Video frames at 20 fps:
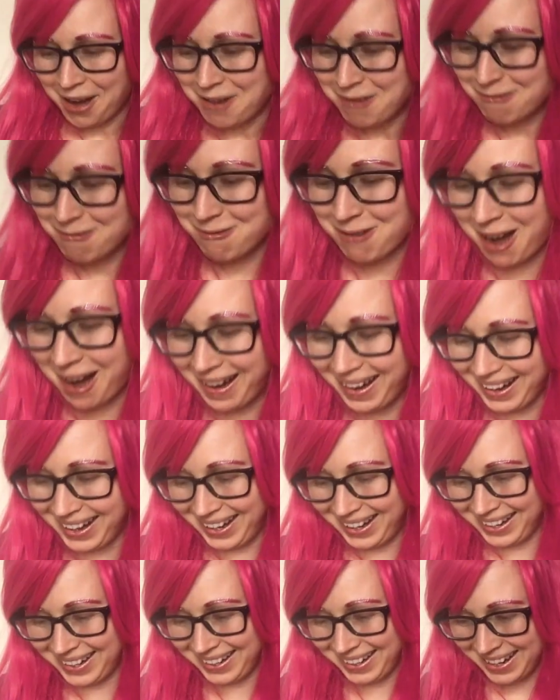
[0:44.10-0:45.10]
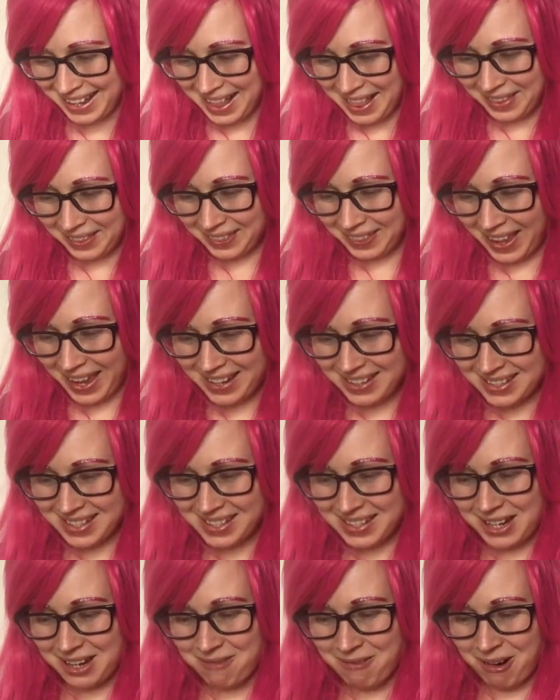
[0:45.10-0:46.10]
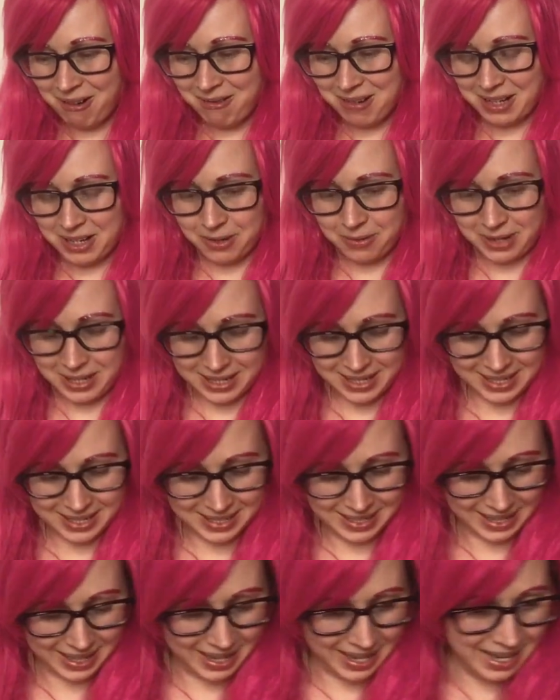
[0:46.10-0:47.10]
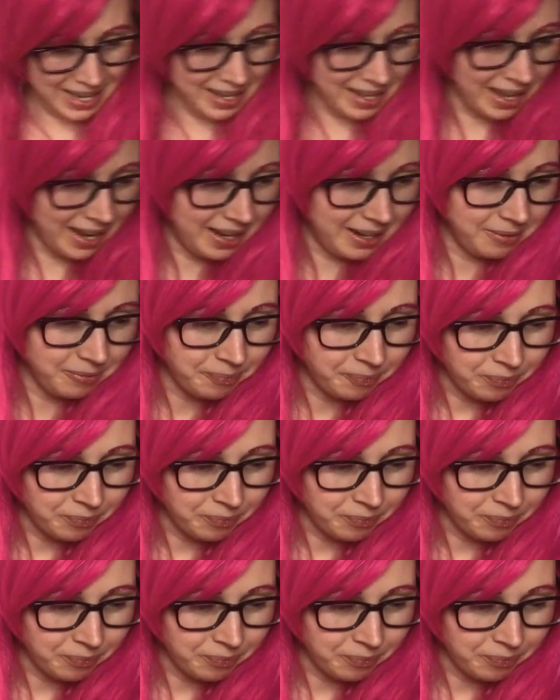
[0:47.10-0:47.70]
Right, let's see what we're doing today then.